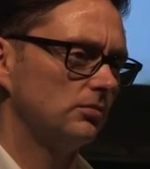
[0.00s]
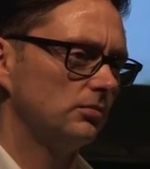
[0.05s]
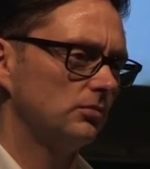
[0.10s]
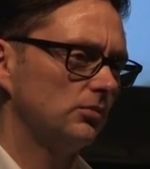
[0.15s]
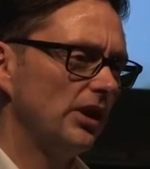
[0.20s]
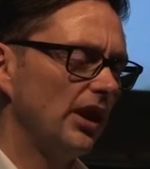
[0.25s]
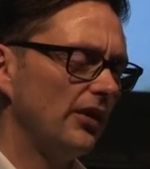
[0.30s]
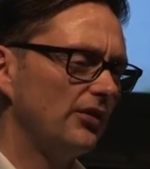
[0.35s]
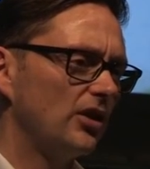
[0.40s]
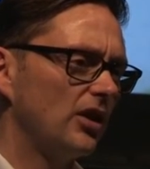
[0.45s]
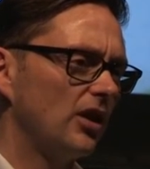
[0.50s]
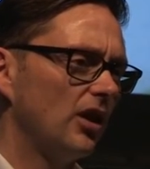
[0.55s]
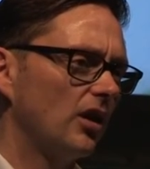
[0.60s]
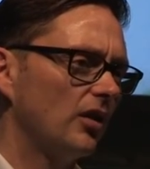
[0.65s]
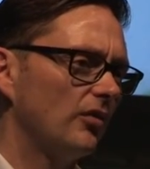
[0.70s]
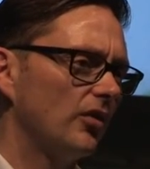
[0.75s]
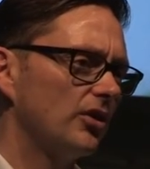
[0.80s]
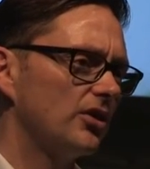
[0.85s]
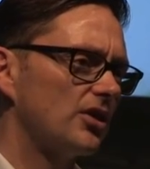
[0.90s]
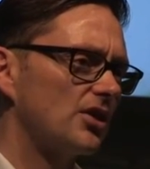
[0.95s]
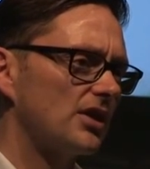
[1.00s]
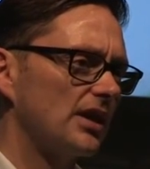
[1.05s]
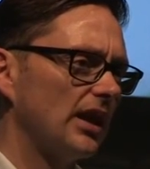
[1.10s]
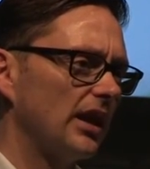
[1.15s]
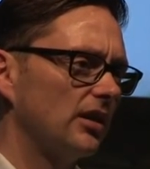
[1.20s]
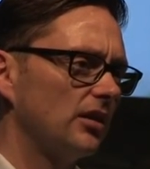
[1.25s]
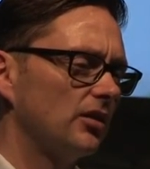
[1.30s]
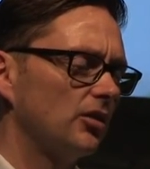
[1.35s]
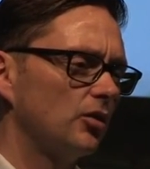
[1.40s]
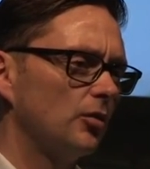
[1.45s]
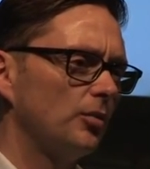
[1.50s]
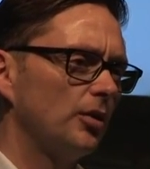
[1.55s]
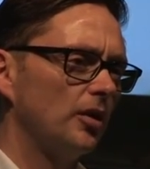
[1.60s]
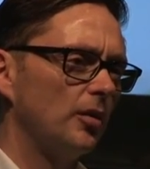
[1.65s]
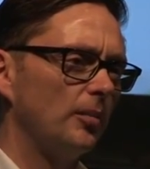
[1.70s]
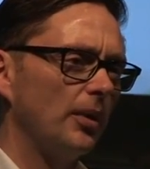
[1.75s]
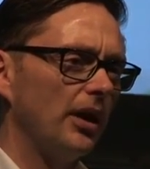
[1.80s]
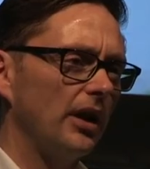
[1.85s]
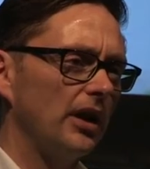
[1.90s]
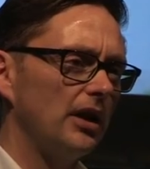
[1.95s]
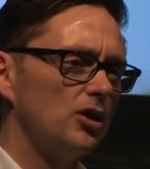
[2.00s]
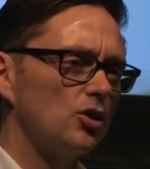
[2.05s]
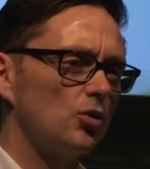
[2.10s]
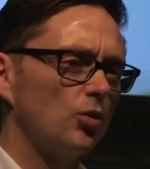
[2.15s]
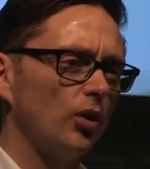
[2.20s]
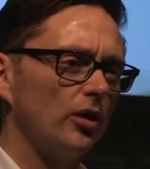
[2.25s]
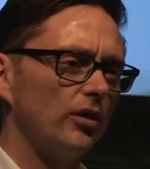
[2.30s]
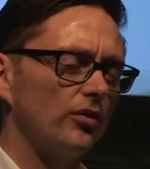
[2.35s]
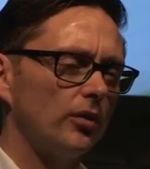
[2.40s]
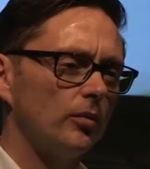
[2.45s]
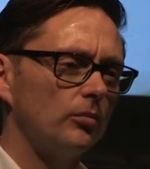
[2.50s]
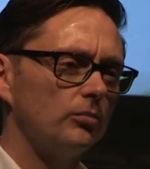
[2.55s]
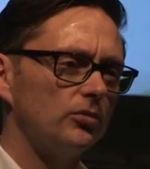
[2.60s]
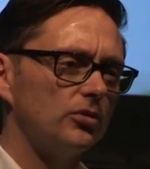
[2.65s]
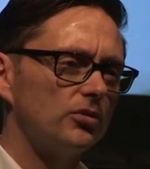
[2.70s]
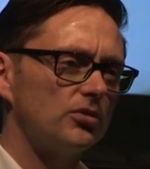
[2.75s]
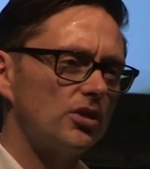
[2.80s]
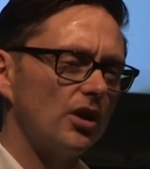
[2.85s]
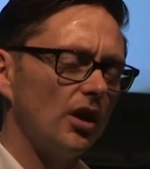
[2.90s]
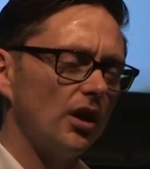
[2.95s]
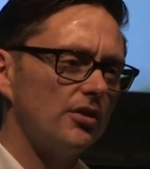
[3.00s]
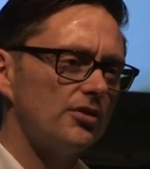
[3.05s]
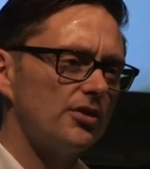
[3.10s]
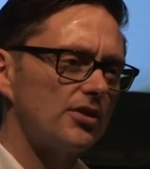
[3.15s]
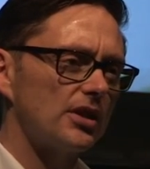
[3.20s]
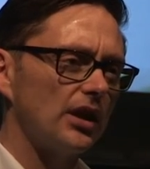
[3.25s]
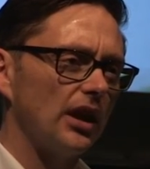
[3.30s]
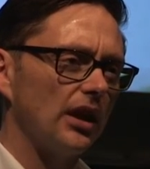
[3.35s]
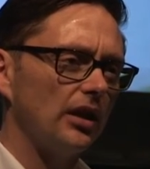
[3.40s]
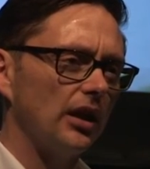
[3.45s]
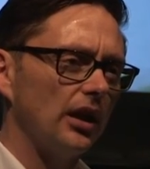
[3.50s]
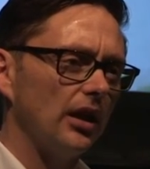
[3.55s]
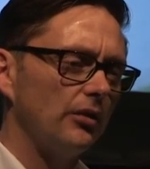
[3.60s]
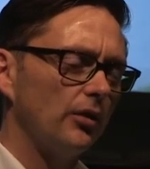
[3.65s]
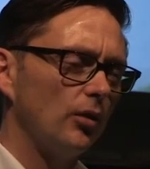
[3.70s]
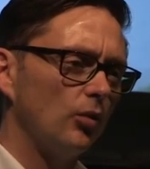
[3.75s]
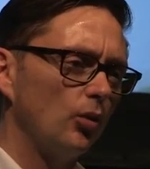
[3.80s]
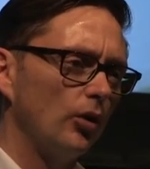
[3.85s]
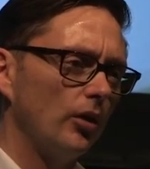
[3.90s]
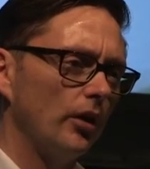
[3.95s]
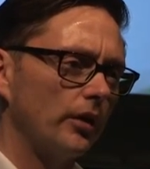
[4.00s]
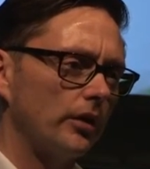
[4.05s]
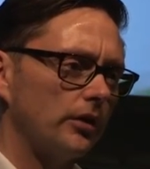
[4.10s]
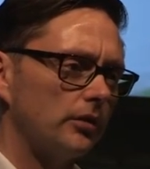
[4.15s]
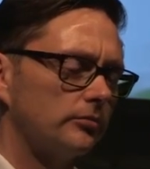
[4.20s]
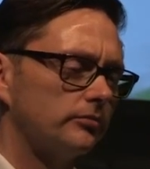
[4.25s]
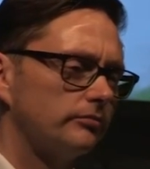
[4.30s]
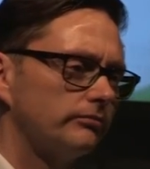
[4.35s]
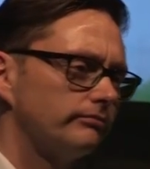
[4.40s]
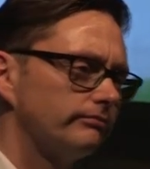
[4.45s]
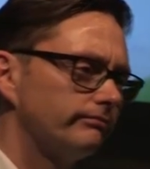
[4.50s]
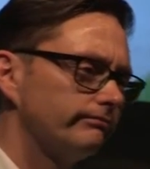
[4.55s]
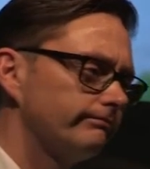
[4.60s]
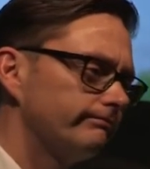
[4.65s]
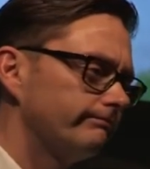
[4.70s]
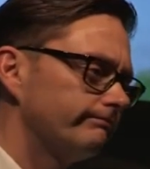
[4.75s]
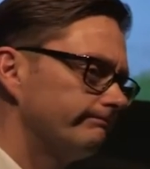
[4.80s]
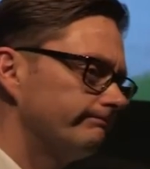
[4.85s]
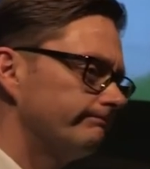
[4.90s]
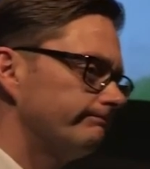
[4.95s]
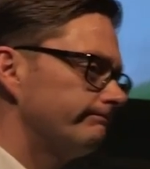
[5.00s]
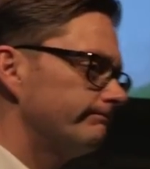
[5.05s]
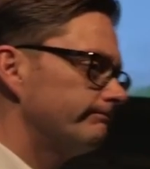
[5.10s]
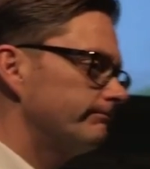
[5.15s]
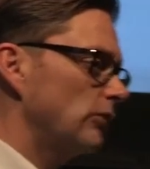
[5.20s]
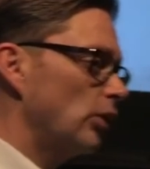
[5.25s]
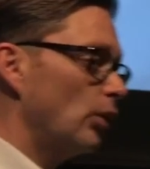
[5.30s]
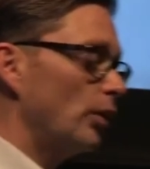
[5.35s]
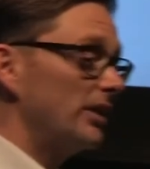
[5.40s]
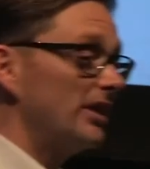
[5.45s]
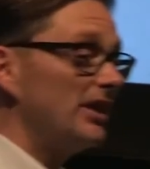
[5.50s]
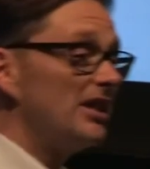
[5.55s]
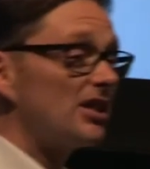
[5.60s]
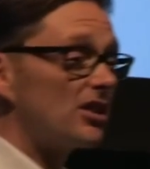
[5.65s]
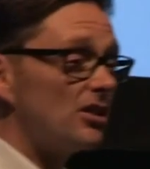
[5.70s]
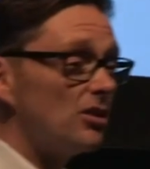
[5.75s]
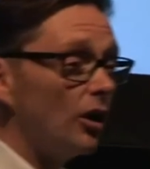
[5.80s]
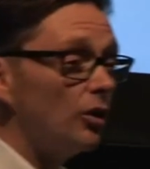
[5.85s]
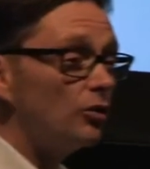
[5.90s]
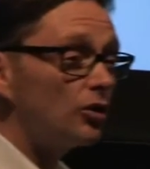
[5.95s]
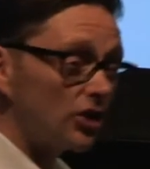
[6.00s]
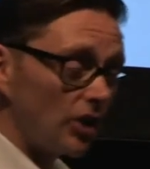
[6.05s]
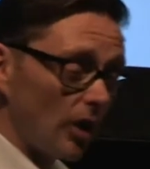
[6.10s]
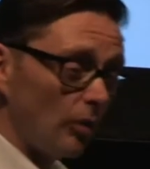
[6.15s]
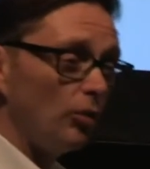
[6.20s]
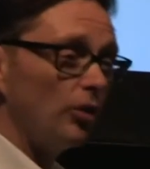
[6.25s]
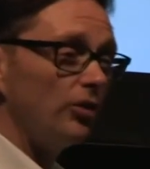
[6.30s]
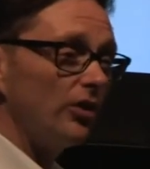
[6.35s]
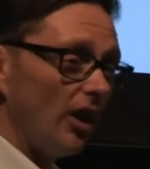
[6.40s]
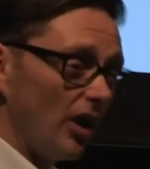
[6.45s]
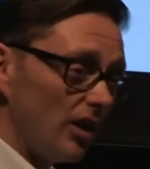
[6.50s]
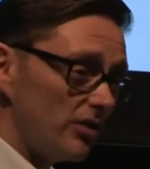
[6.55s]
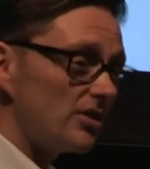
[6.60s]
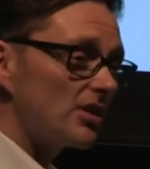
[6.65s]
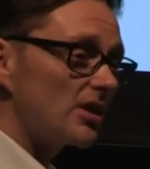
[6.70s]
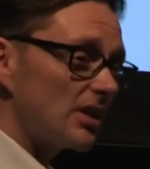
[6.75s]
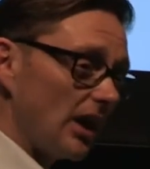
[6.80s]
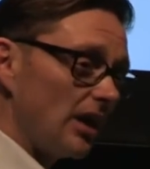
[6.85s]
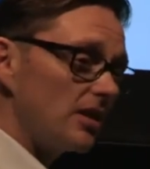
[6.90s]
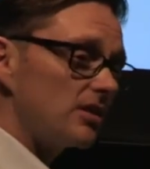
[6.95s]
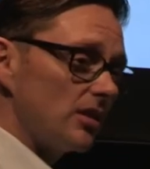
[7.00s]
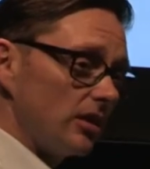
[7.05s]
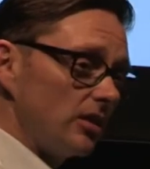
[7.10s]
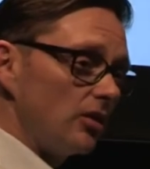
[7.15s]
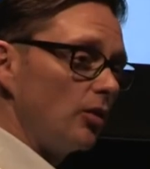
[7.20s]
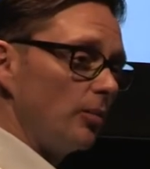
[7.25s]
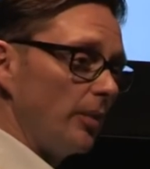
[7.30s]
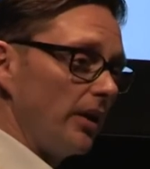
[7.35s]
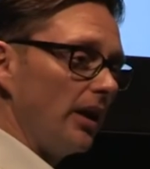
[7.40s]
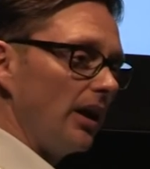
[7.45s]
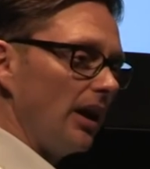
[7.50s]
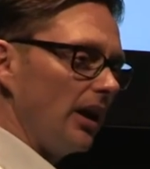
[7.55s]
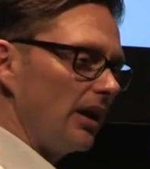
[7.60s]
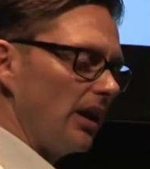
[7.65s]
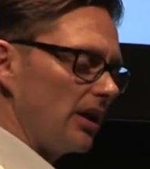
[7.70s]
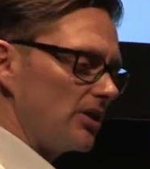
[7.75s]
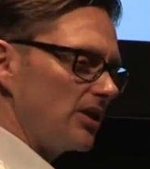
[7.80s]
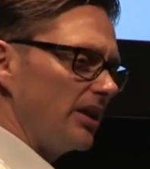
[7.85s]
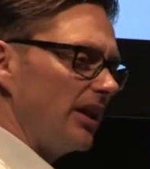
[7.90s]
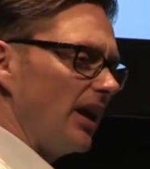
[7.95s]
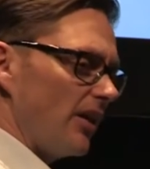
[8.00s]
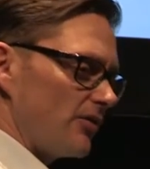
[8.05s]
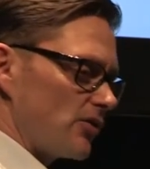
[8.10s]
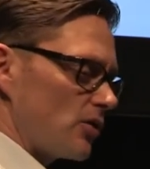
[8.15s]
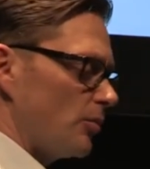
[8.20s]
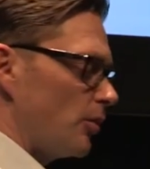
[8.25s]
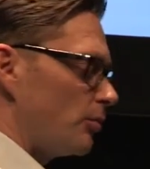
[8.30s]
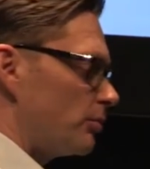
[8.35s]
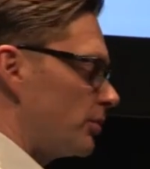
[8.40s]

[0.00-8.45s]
We have to kind of understand a little bit about each one of them to understand how they work. Or at least know someone that understands a little bit and actually have some